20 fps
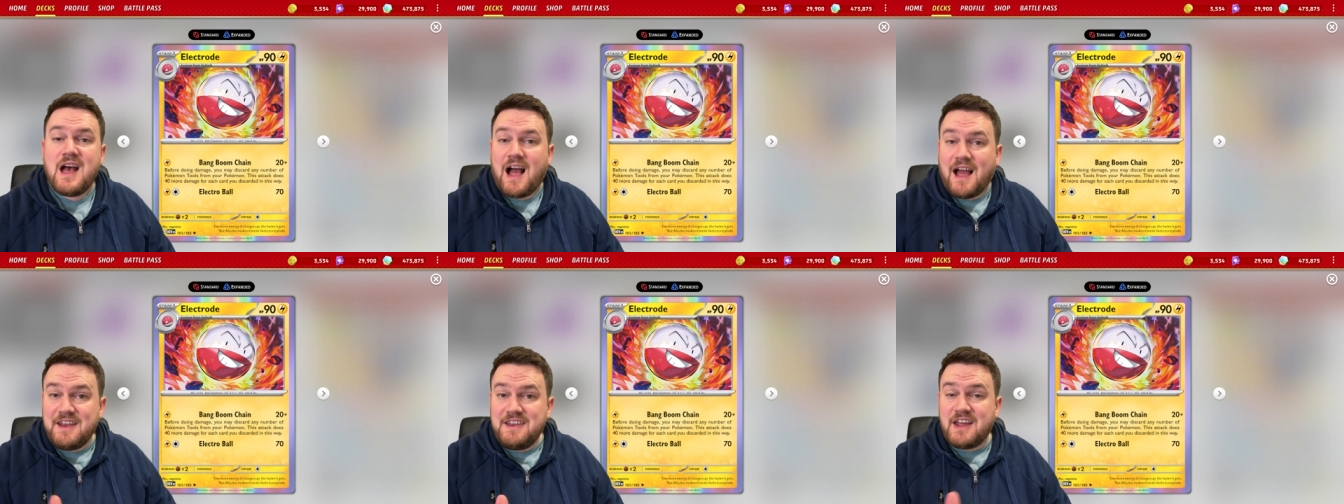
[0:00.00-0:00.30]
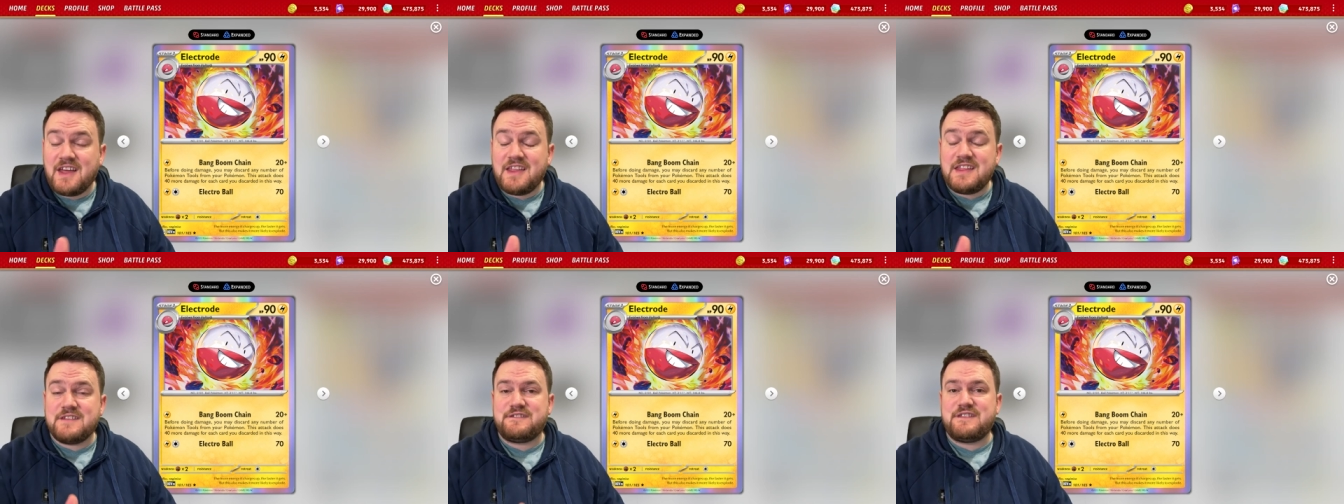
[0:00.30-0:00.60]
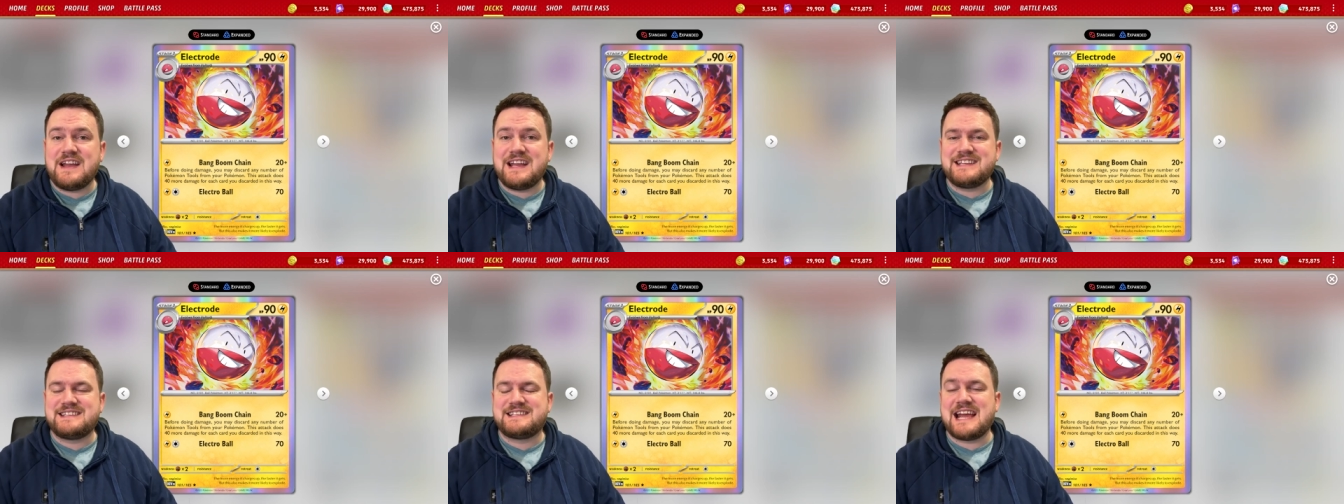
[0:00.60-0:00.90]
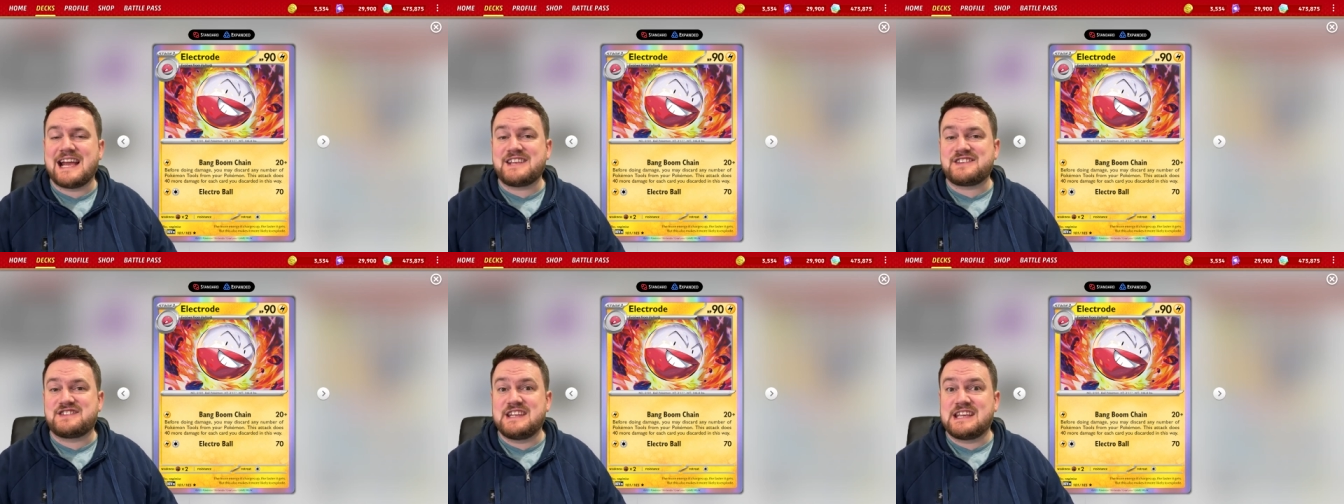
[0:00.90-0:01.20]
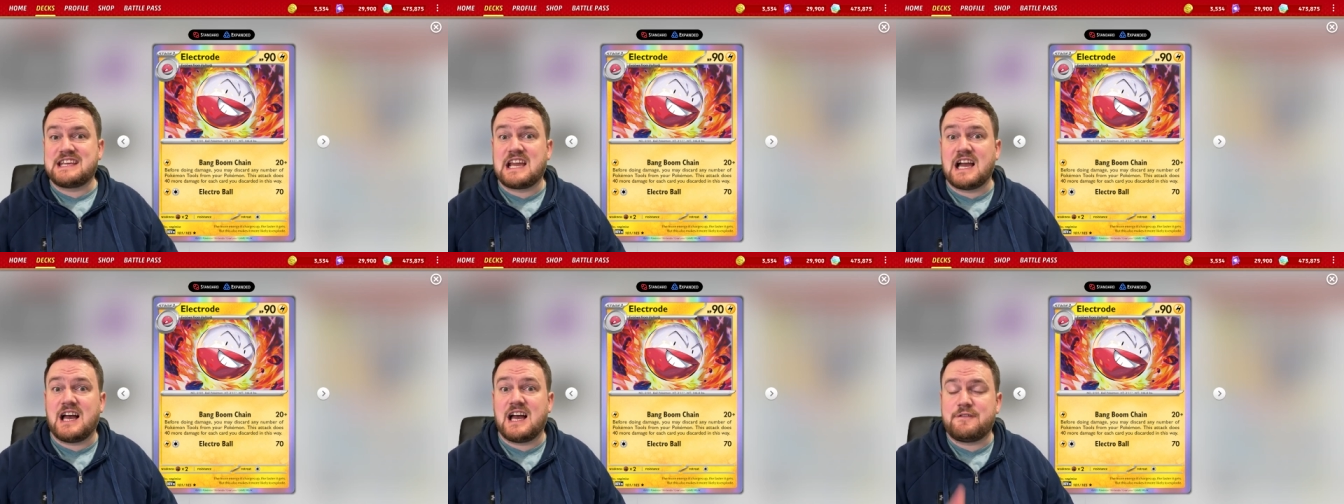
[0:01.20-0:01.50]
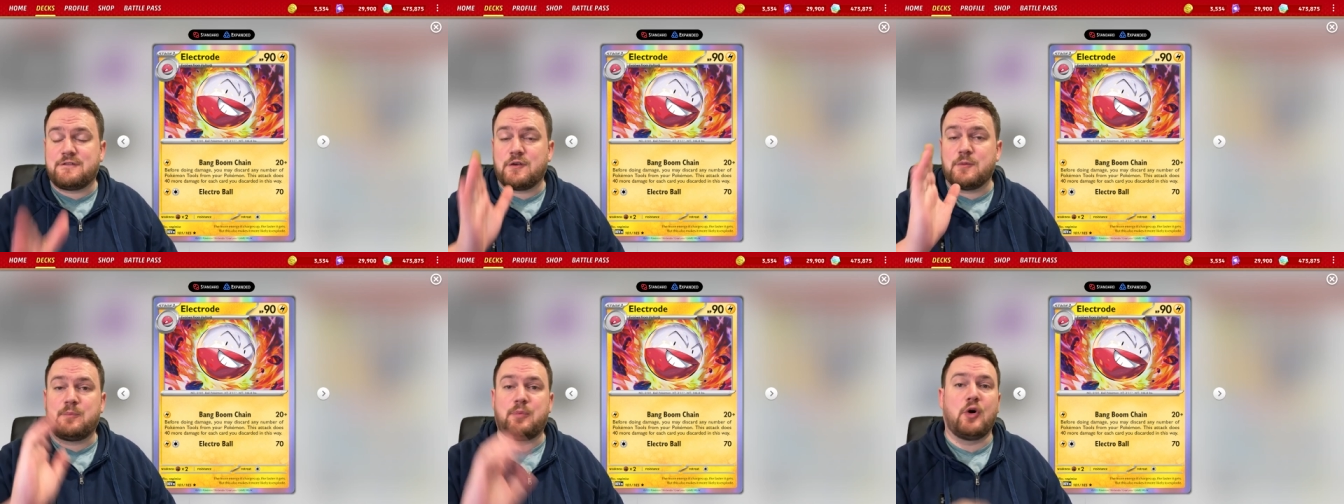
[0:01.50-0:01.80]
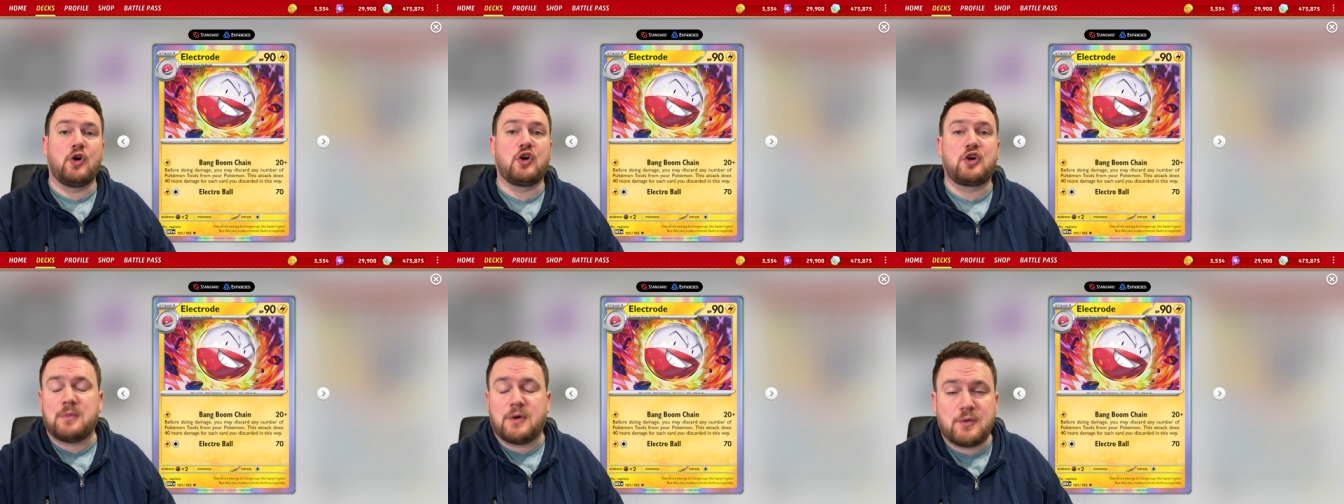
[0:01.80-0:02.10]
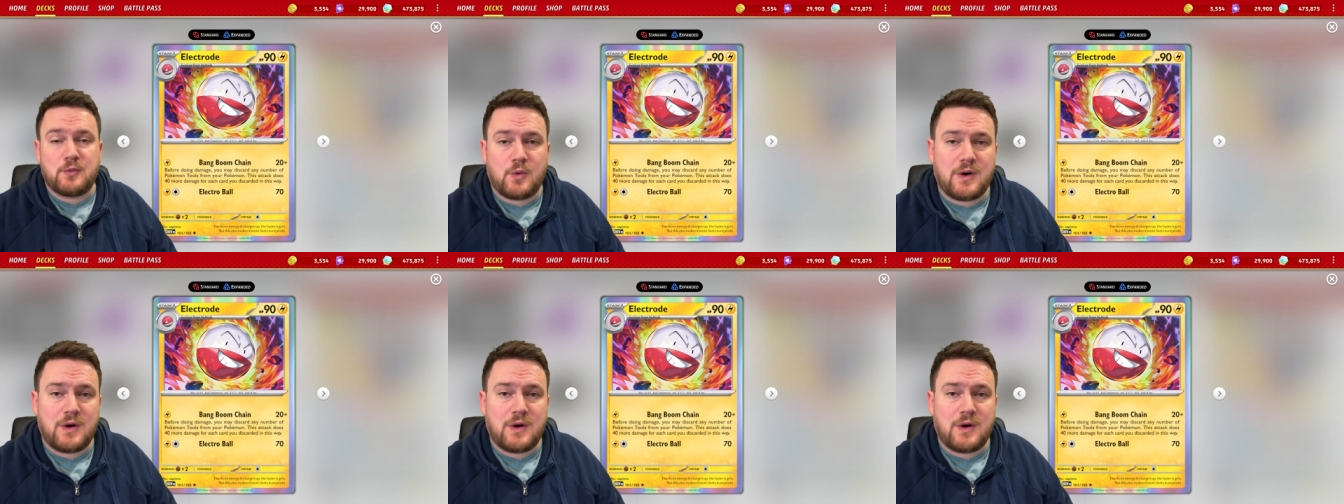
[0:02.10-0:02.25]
Another fantastic card from Pokemon